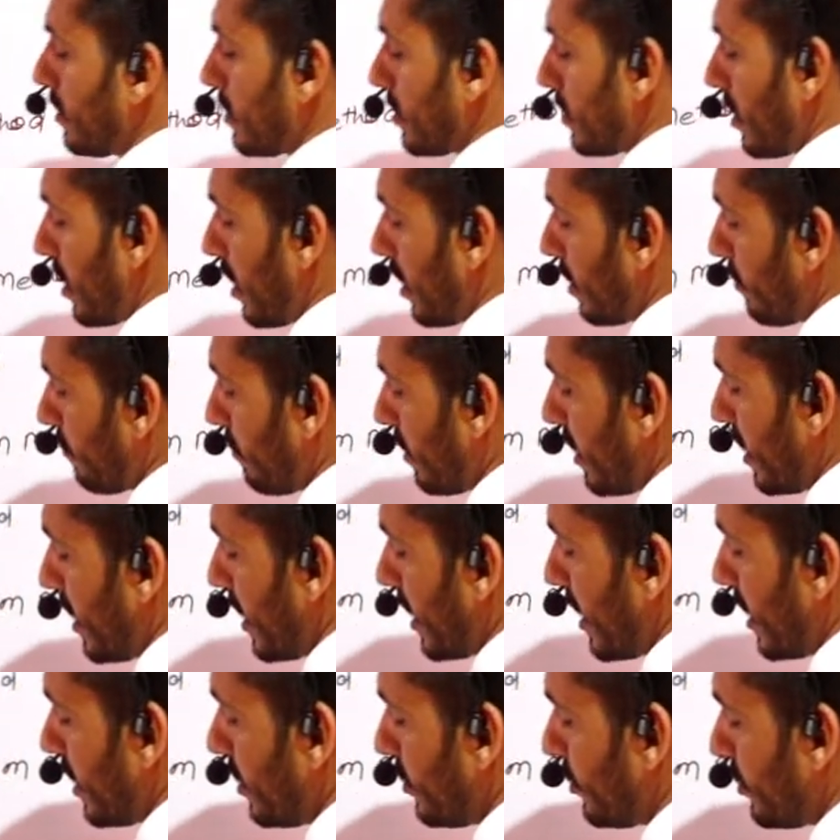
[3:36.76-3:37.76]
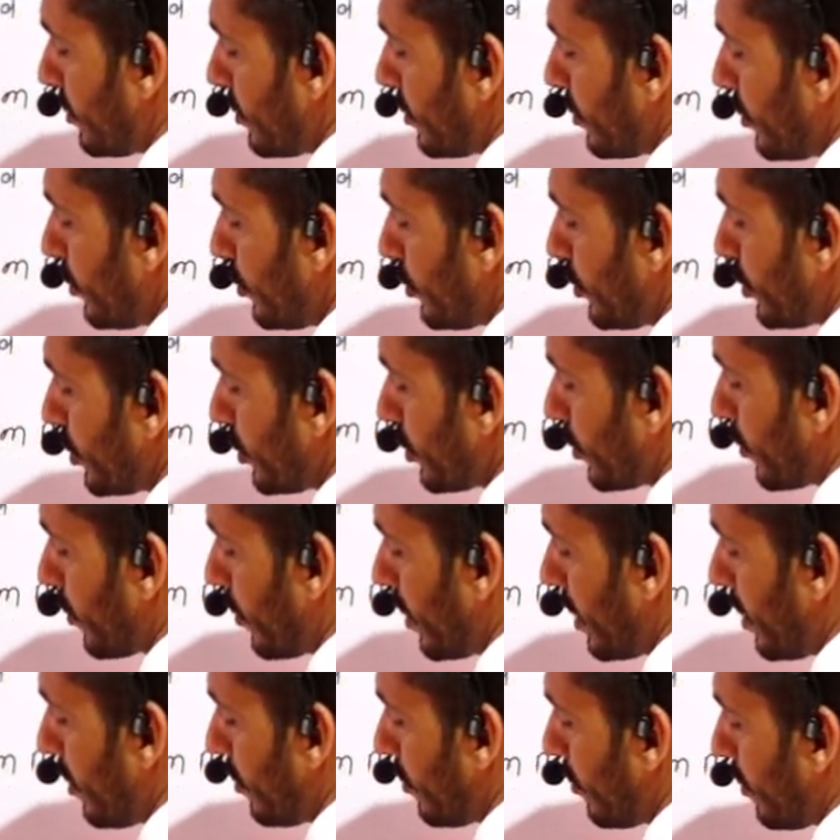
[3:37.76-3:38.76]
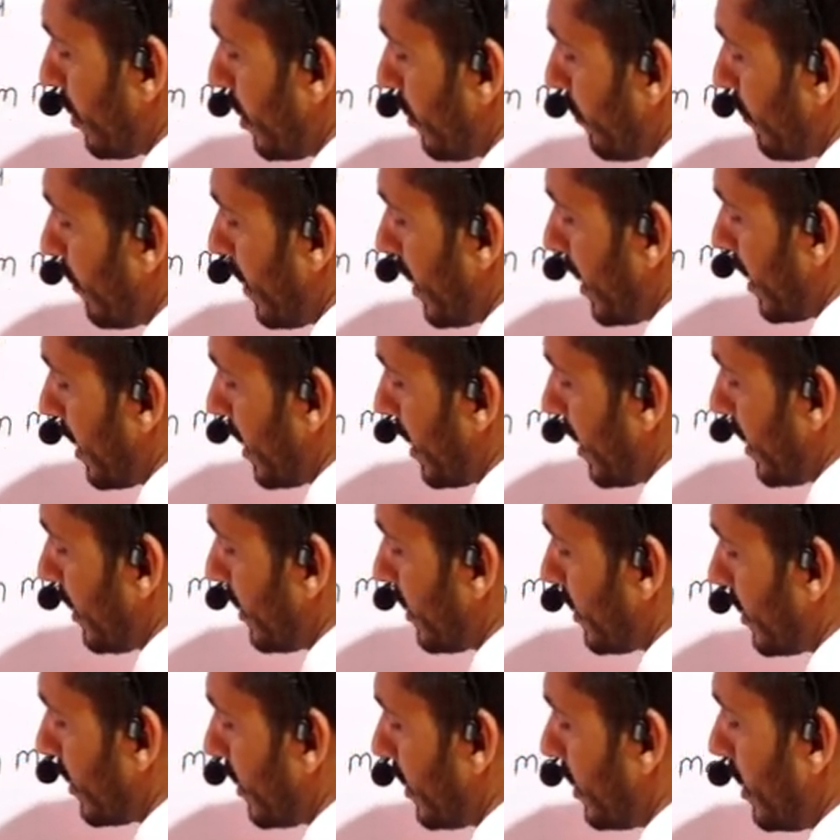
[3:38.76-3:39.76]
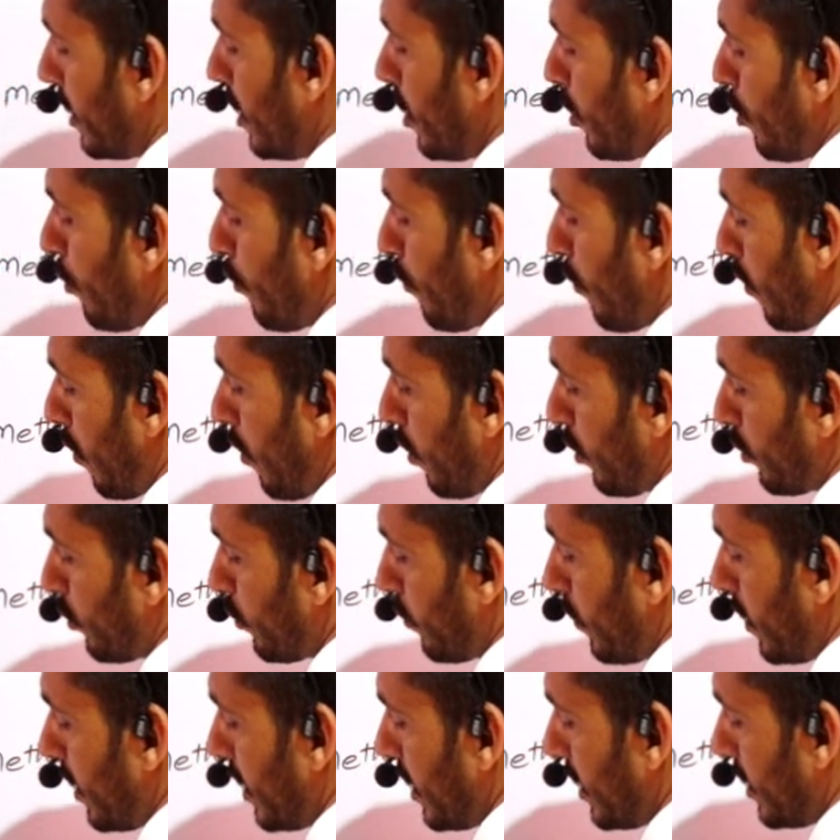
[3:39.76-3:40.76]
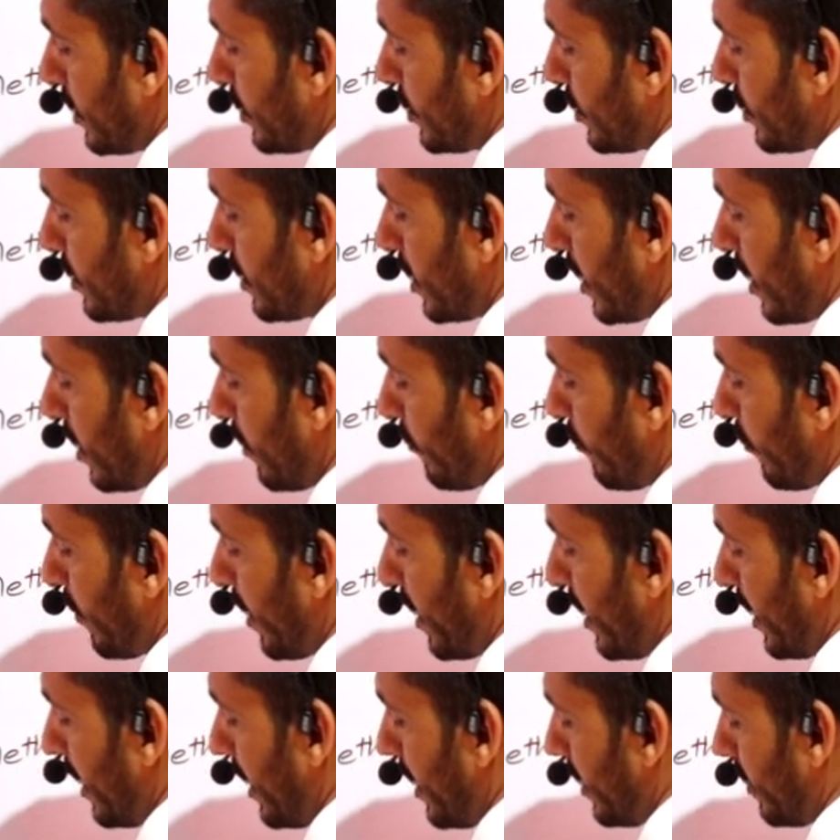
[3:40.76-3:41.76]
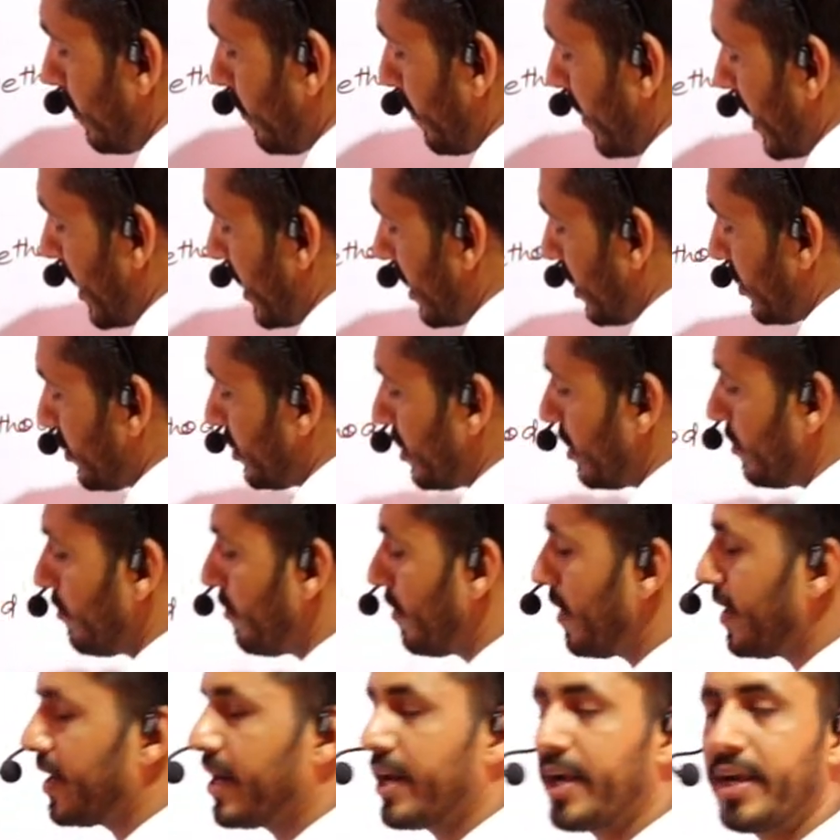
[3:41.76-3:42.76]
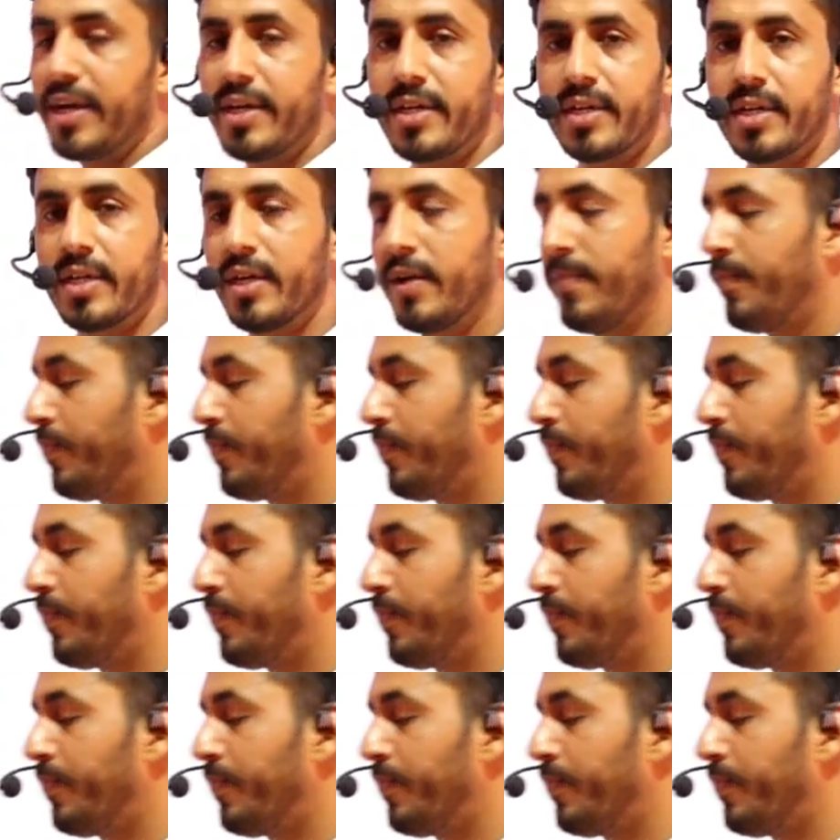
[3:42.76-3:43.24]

Third one is 0 into infinite. Fourth one is infinite minus infinite.